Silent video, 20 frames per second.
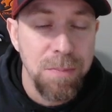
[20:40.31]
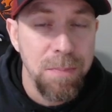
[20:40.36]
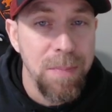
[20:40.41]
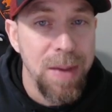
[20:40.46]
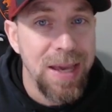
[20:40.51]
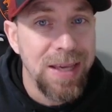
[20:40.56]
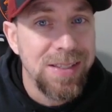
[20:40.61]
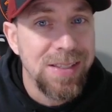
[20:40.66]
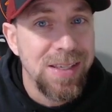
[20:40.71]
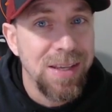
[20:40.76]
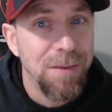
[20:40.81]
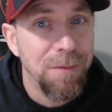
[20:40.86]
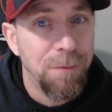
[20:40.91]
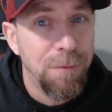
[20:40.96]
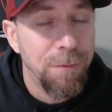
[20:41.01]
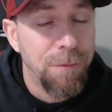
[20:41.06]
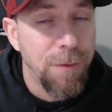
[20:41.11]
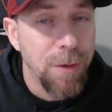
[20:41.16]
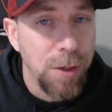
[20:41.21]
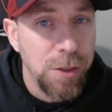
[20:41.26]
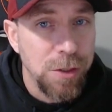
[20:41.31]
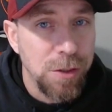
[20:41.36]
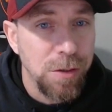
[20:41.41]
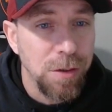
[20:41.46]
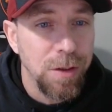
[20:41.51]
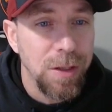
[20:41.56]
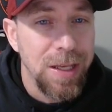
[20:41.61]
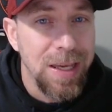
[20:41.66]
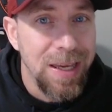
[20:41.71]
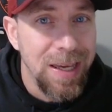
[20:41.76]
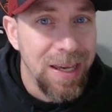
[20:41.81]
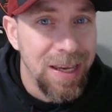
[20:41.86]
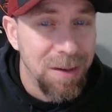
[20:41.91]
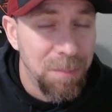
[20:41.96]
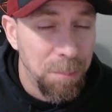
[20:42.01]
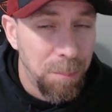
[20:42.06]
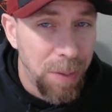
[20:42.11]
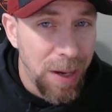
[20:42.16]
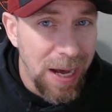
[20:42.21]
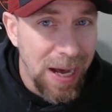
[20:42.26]
makes it virtually
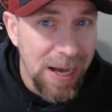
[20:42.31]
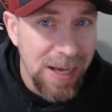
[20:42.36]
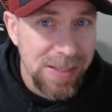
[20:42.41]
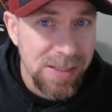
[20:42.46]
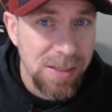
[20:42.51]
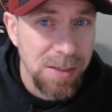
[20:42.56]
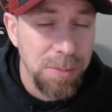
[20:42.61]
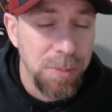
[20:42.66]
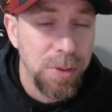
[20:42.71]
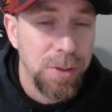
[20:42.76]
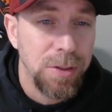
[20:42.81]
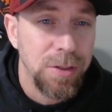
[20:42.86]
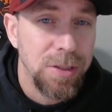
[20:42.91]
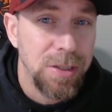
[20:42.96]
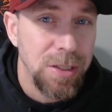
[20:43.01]
impossible